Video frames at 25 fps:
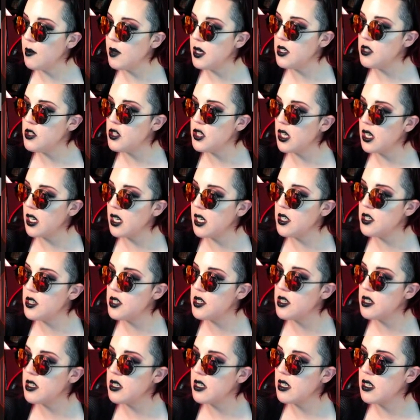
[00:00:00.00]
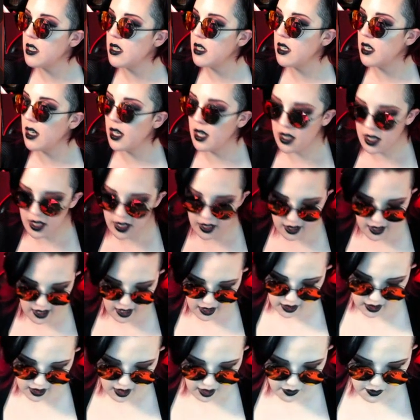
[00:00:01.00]
damn it, Josh. I
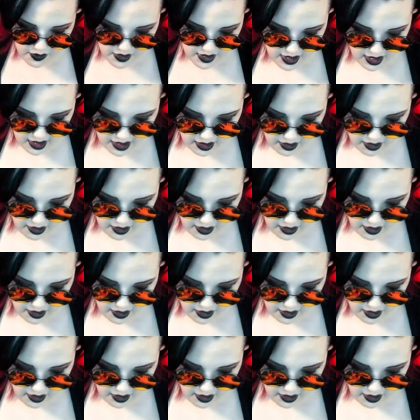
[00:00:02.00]
love